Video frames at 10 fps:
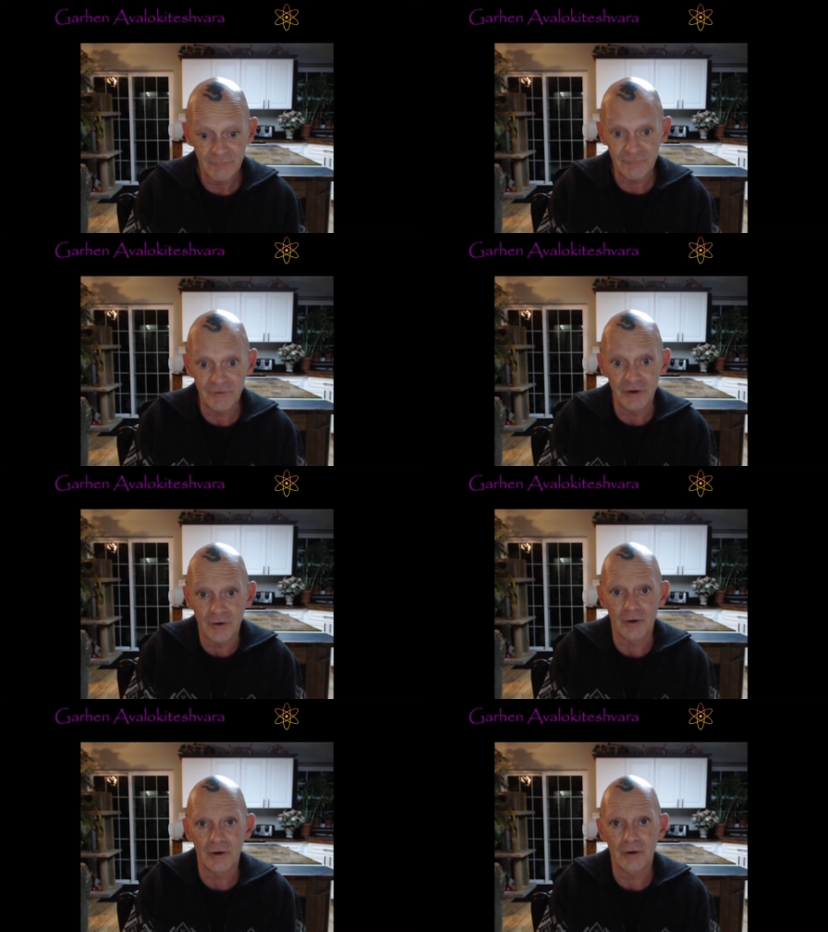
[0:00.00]

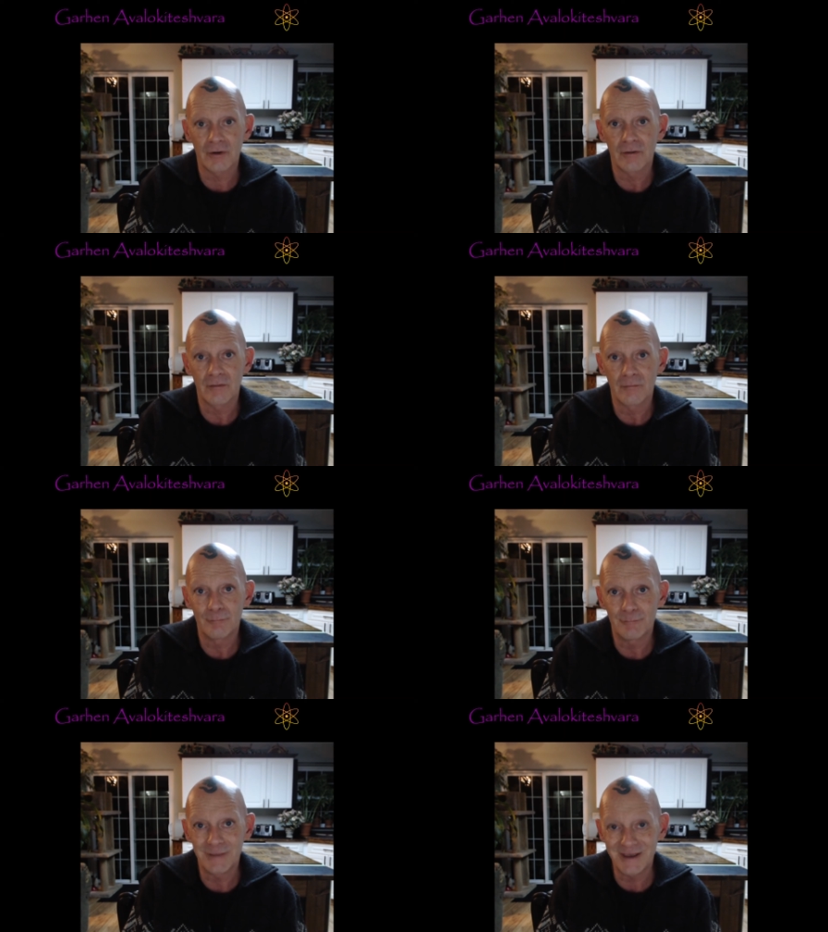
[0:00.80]
Fear
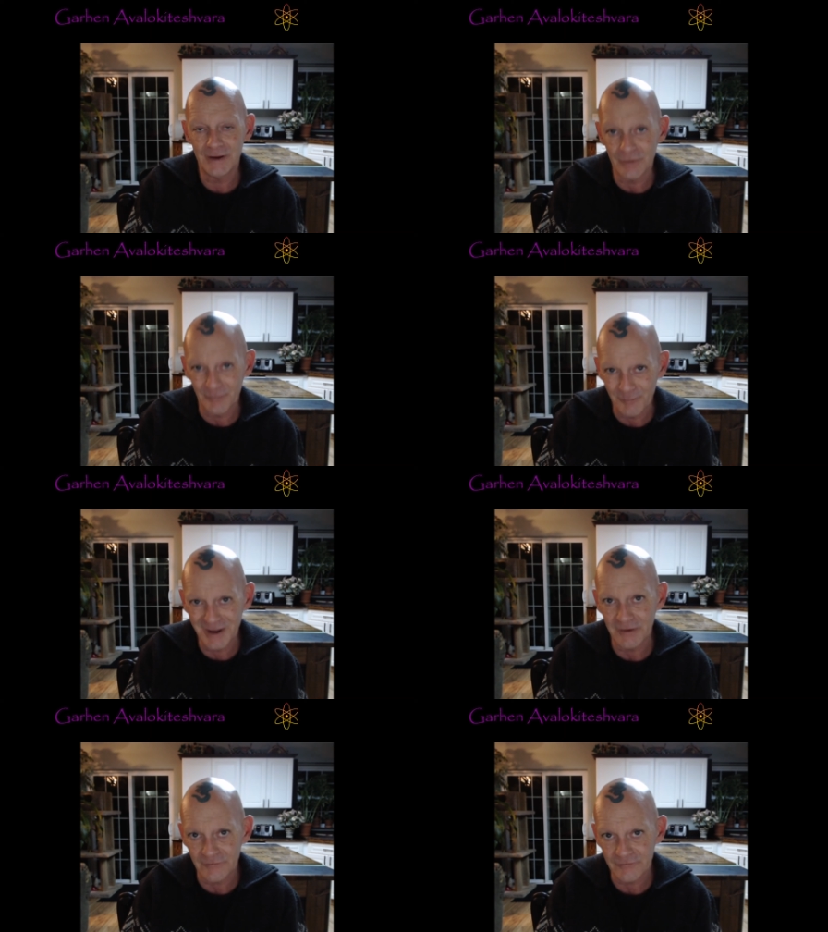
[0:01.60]
being the
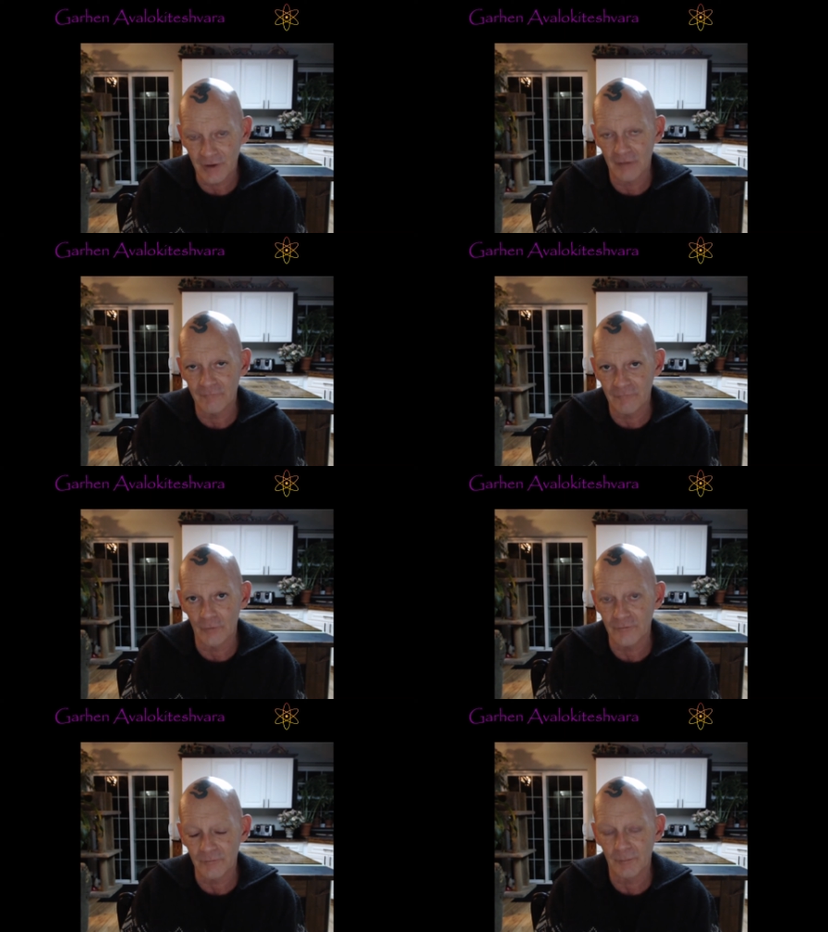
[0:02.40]
biggest of
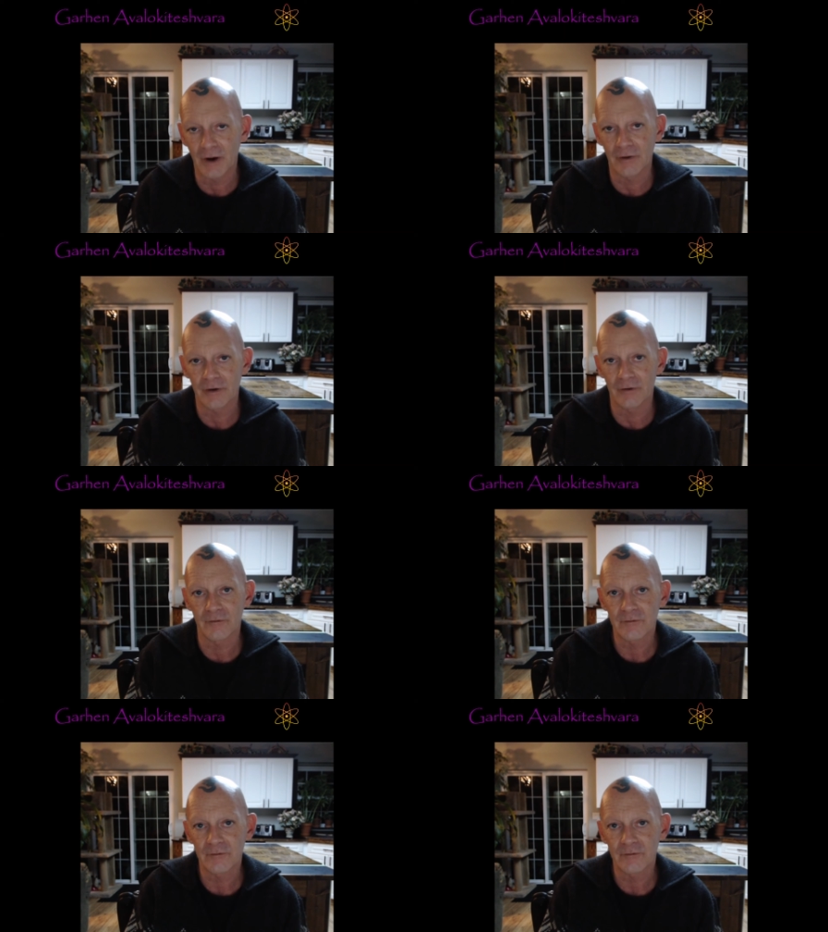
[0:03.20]
those barriers,